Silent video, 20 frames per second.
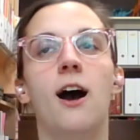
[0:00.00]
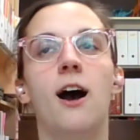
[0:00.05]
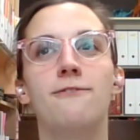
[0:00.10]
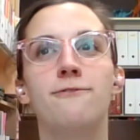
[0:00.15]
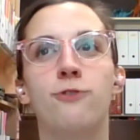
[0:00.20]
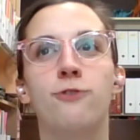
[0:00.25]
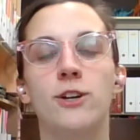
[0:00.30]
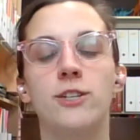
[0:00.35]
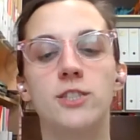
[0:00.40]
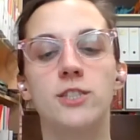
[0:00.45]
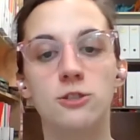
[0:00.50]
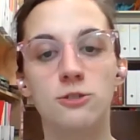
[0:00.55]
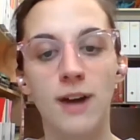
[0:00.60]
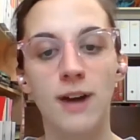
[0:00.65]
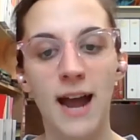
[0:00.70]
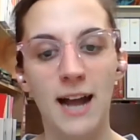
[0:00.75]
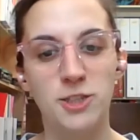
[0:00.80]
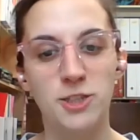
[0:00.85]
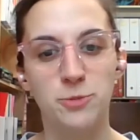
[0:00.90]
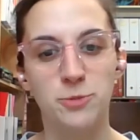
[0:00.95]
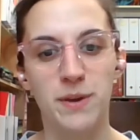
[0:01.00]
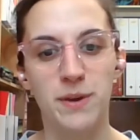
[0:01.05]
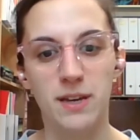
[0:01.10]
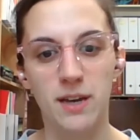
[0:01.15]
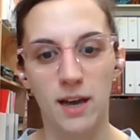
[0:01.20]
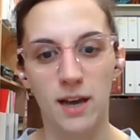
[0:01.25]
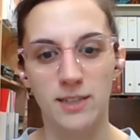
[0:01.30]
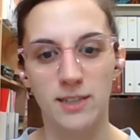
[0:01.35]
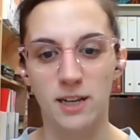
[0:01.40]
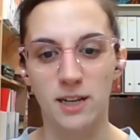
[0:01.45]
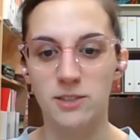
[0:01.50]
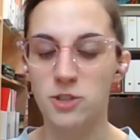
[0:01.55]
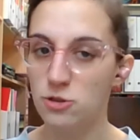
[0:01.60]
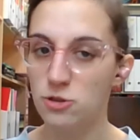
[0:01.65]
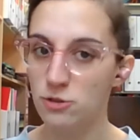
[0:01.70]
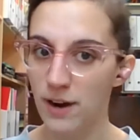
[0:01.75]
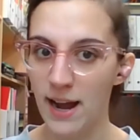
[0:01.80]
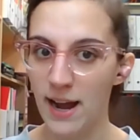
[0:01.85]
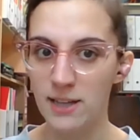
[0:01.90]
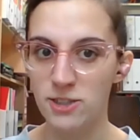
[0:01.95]
for Scratch, because on
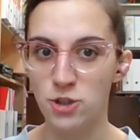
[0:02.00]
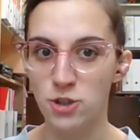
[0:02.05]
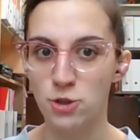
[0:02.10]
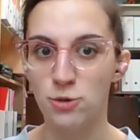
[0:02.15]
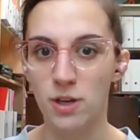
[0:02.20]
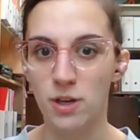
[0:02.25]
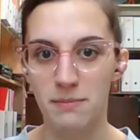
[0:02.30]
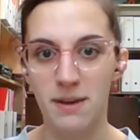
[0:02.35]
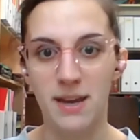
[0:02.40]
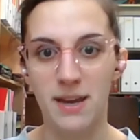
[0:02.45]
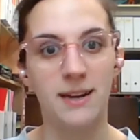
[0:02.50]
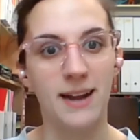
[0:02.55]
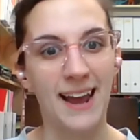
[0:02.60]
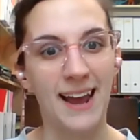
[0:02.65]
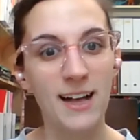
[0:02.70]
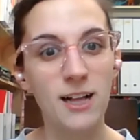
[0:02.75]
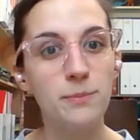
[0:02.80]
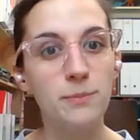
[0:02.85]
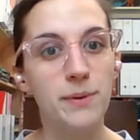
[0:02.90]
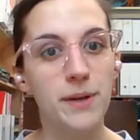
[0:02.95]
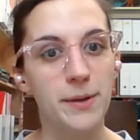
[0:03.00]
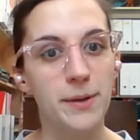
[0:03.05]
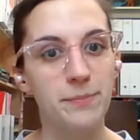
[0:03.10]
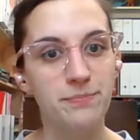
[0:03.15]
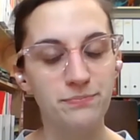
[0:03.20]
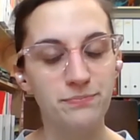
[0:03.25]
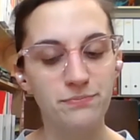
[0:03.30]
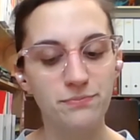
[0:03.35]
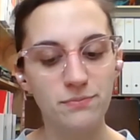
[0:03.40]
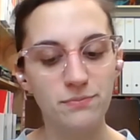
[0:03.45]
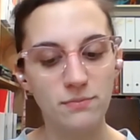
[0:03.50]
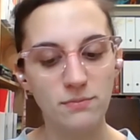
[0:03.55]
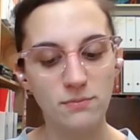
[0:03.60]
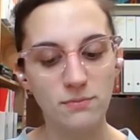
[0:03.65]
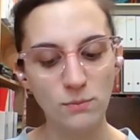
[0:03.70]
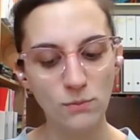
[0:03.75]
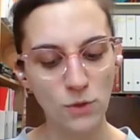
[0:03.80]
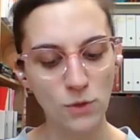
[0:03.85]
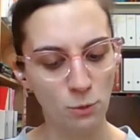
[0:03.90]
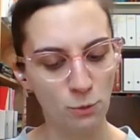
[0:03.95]
Scratch you can make an album
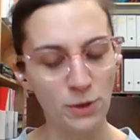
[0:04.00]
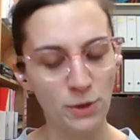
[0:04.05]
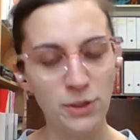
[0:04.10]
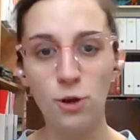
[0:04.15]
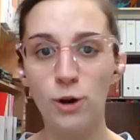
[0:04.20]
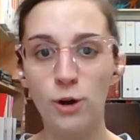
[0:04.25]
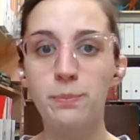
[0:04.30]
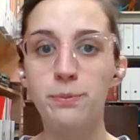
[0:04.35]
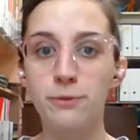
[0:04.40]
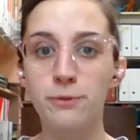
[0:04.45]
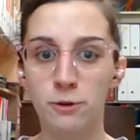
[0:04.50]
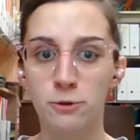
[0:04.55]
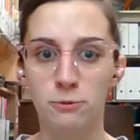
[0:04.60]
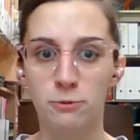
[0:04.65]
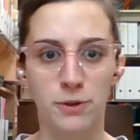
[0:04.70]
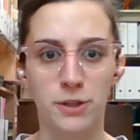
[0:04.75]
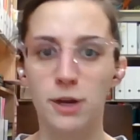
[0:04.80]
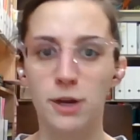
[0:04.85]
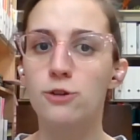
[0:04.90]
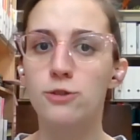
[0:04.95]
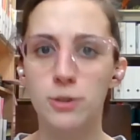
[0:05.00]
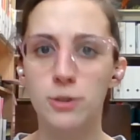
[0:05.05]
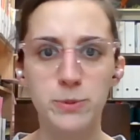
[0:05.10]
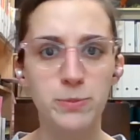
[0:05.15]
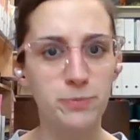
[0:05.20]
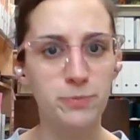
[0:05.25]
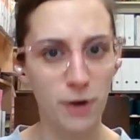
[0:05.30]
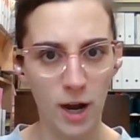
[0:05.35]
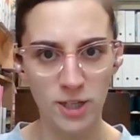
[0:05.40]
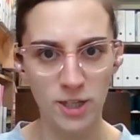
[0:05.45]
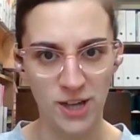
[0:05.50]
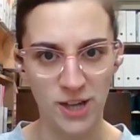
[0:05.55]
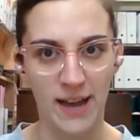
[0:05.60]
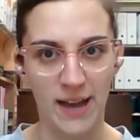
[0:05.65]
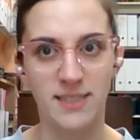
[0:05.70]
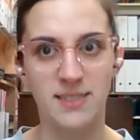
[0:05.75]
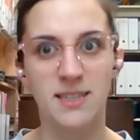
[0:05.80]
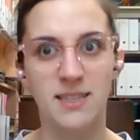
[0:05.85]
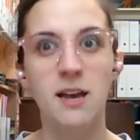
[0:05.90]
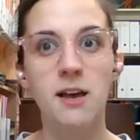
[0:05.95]
with your group's
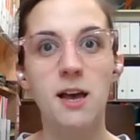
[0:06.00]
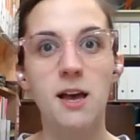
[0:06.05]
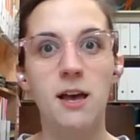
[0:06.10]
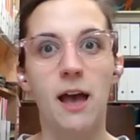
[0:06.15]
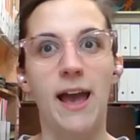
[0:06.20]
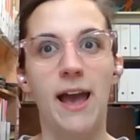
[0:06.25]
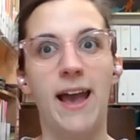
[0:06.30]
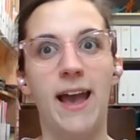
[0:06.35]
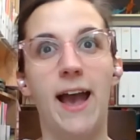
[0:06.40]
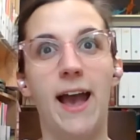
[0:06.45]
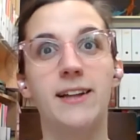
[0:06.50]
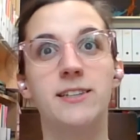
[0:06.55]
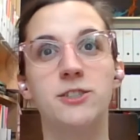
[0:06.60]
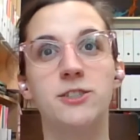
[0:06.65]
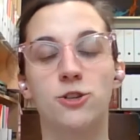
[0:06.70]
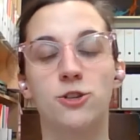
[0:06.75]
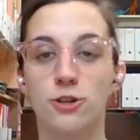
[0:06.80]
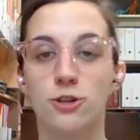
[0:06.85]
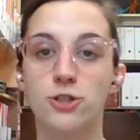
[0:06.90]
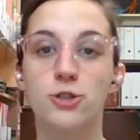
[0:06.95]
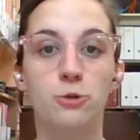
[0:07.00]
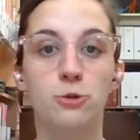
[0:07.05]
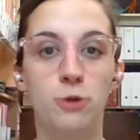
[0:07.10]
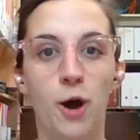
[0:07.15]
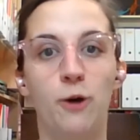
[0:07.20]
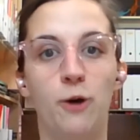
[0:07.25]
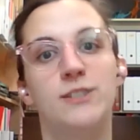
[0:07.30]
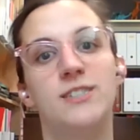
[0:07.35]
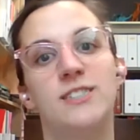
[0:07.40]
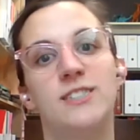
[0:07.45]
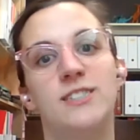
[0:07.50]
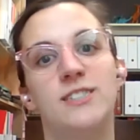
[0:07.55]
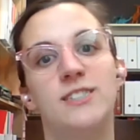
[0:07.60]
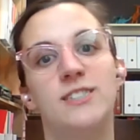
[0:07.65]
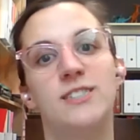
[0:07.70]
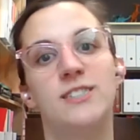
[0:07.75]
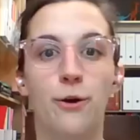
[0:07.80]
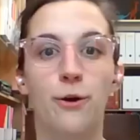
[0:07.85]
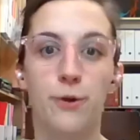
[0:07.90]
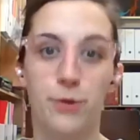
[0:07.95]
projects, and Girls Who Code does
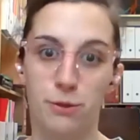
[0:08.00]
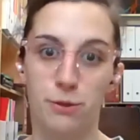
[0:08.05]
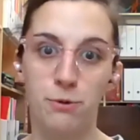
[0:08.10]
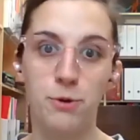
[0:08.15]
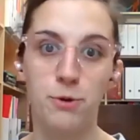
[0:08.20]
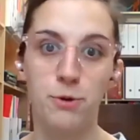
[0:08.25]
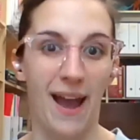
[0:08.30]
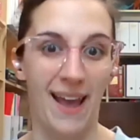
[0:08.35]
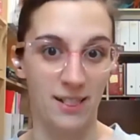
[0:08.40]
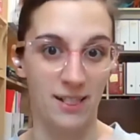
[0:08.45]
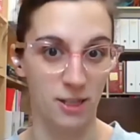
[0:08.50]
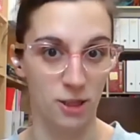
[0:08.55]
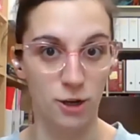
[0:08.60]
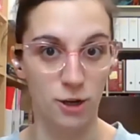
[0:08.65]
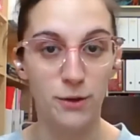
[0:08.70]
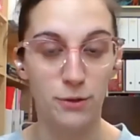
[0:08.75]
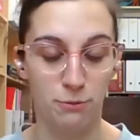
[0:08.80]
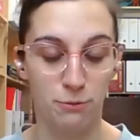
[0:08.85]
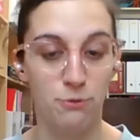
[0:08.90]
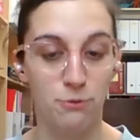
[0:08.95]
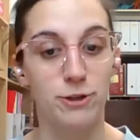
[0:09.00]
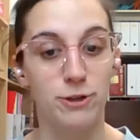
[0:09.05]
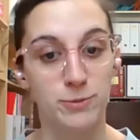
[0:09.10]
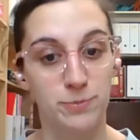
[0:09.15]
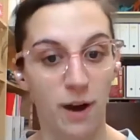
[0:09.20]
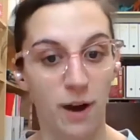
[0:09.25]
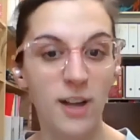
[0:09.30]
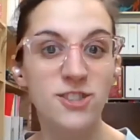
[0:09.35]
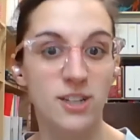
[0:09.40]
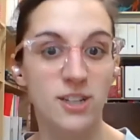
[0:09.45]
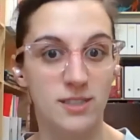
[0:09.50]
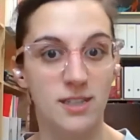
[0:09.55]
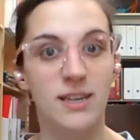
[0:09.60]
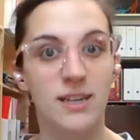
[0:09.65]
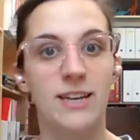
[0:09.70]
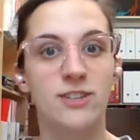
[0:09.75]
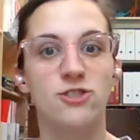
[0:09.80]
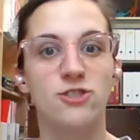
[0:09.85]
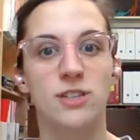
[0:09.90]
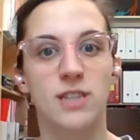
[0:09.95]
go through and look through those projects
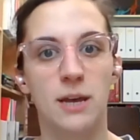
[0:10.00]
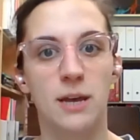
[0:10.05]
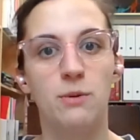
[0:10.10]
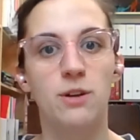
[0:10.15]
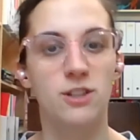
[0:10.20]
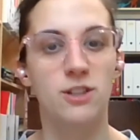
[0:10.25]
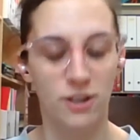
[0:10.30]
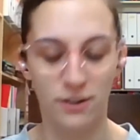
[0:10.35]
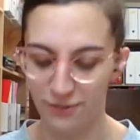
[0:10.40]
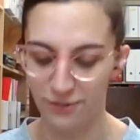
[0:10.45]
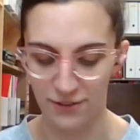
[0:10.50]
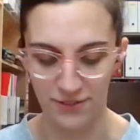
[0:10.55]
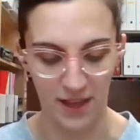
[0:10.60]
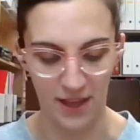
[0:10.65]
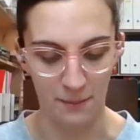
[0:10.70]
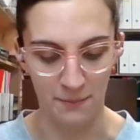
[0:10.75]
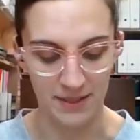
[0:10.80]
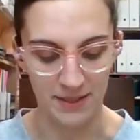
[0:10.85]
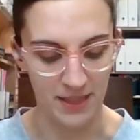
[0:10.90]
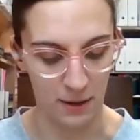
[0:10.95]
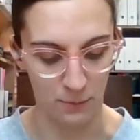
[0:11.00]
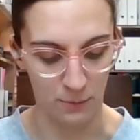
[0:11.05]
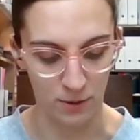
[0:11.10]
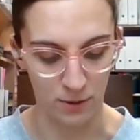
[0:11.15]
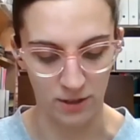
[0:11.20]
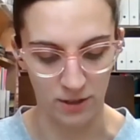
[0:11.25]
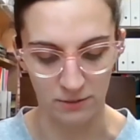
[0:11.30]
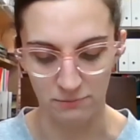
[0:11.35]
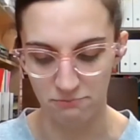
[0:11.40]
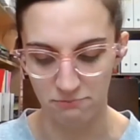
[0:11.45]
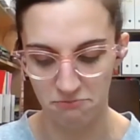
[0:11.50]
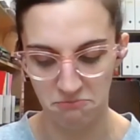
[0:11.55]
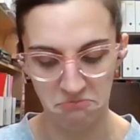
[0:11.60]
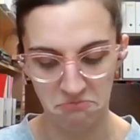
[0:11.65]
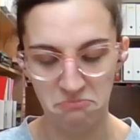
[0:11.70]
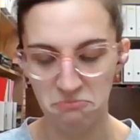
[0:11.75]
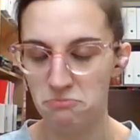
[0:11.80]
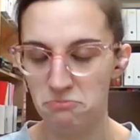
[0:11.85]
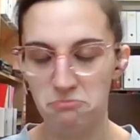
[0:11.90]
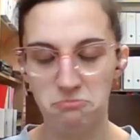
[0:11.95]
occasionally. They will look for them and they will
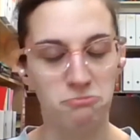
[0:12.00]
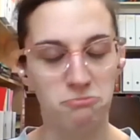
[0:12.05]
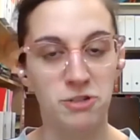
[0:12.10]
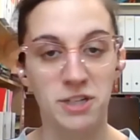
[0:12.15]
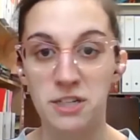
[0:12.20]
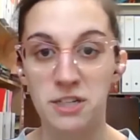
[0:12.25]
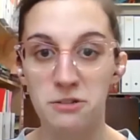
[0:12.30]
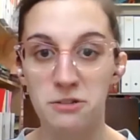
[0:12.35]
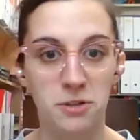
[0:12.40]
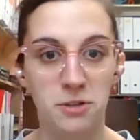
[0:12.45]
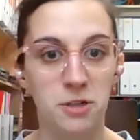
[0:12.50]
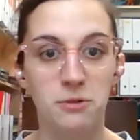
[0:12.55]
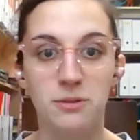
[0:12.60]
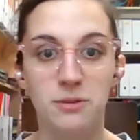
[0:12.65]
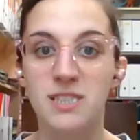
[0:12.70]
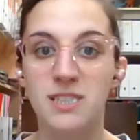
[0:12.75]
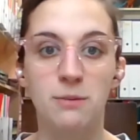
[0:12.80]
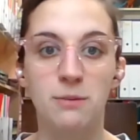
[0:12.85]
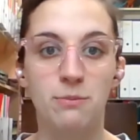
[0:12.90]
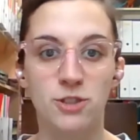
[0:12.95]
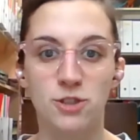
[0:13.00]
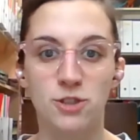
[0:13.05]
read through and see what